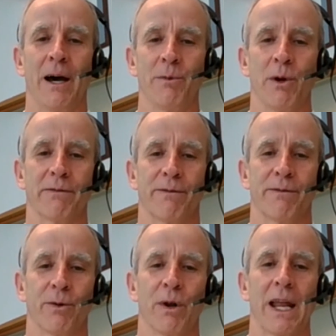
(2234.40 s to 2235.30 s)
You have to
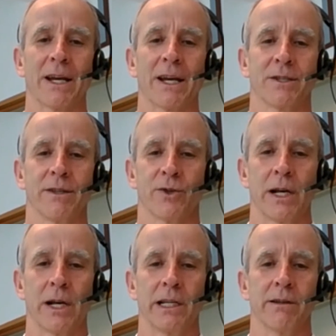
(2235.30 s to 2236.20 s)
feel relaxed in the
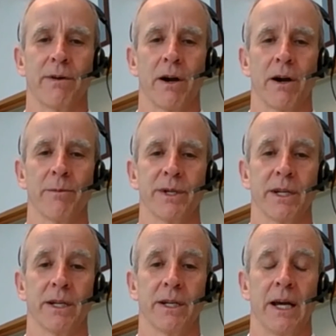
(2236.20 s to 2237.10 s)
training
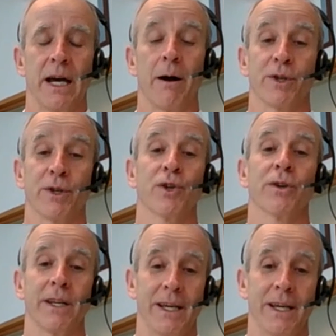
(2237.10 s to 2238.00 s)
environment. And I'm
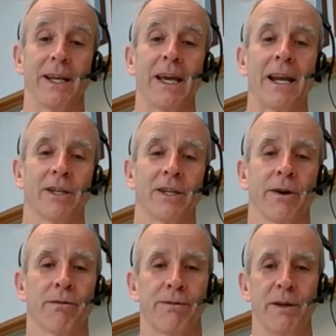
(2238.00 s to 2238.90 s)
certainly getting
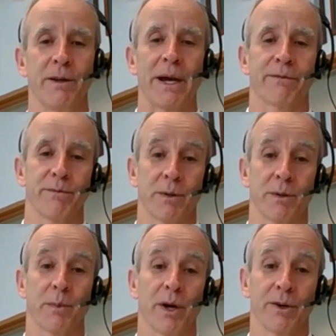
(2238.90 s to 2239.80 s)
anecdotal feedback from
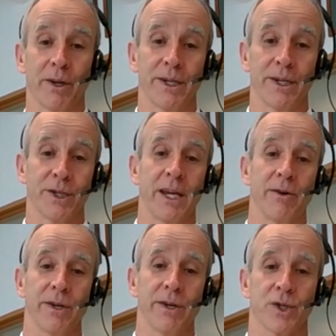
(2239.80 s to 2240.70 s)
some of my colleagues
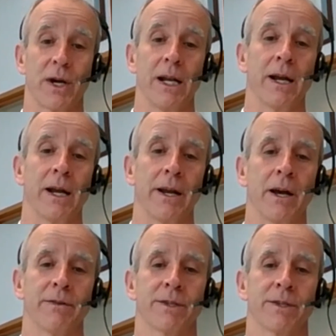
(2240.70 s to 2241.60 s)
here in Australia
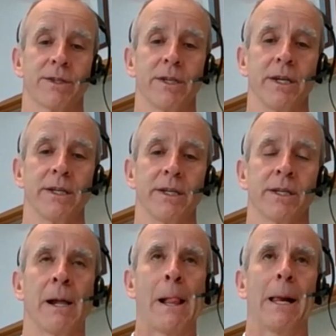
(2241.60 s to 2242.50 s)
and
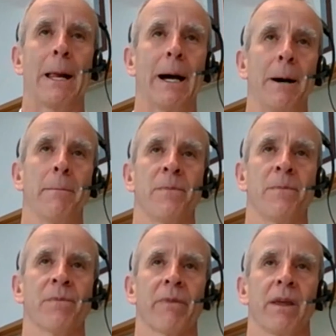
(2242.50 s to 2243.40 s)
overseas
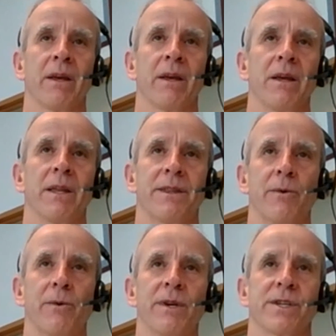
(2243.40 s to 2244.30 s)
that
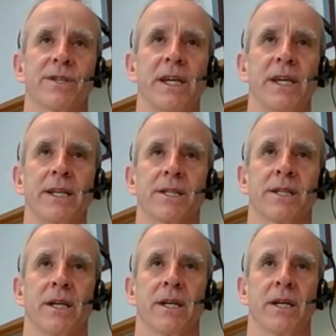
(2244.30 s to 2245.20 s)
there is a
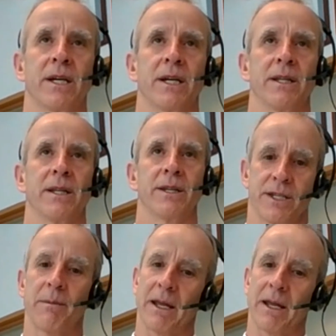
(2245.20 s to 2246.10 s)
sense that
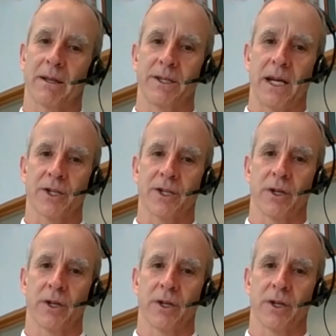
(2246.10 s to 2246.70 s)
some athletes